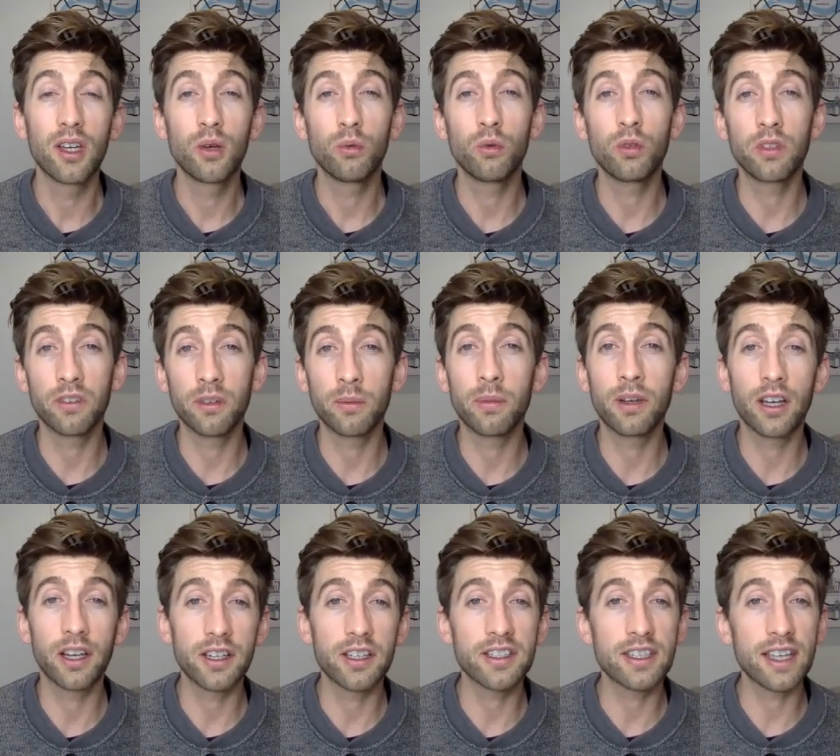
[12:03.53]
would have
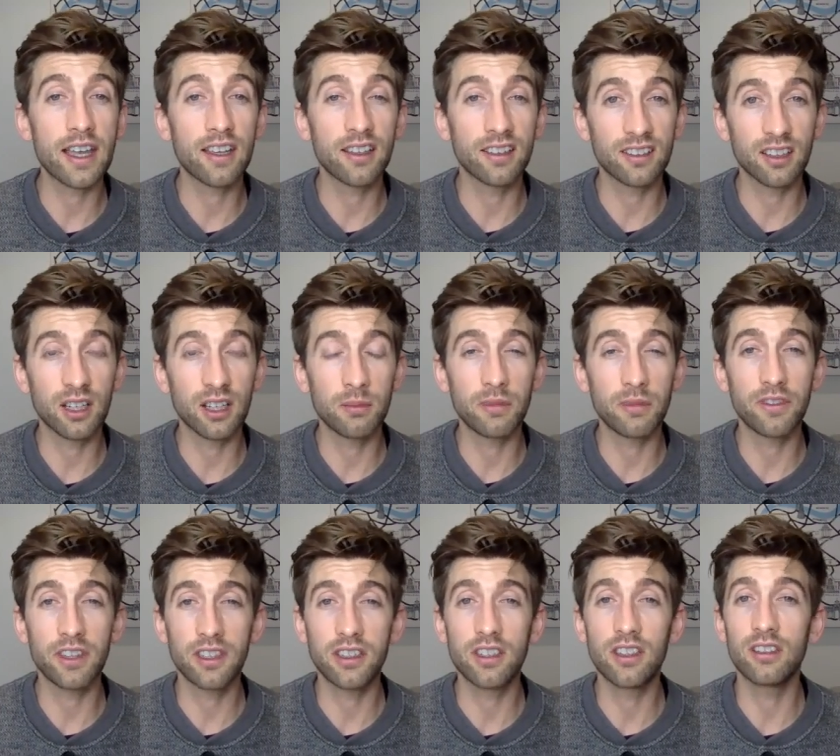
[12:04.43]
applied a second time if
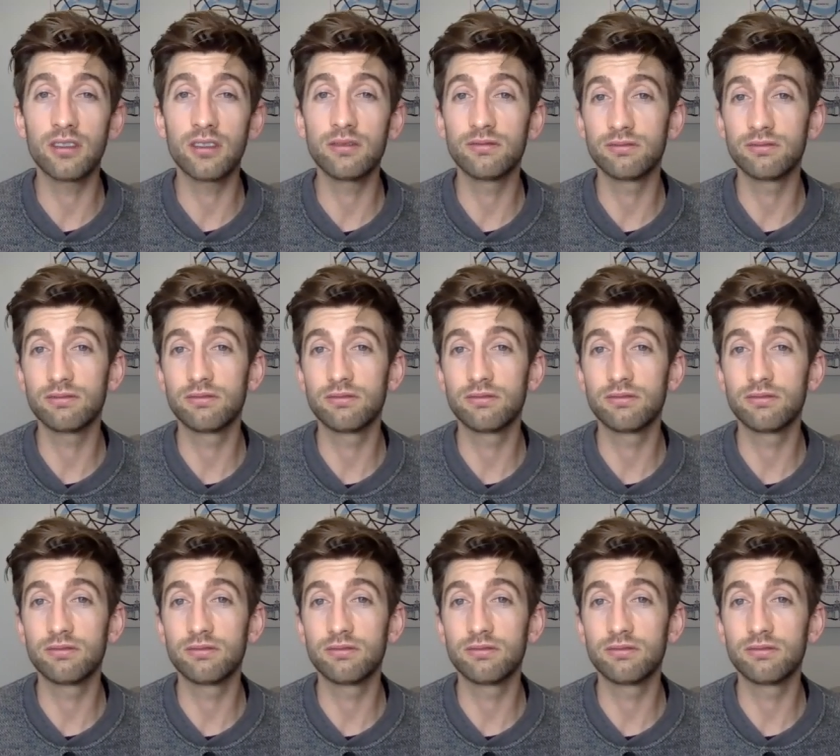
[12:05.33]
they didn't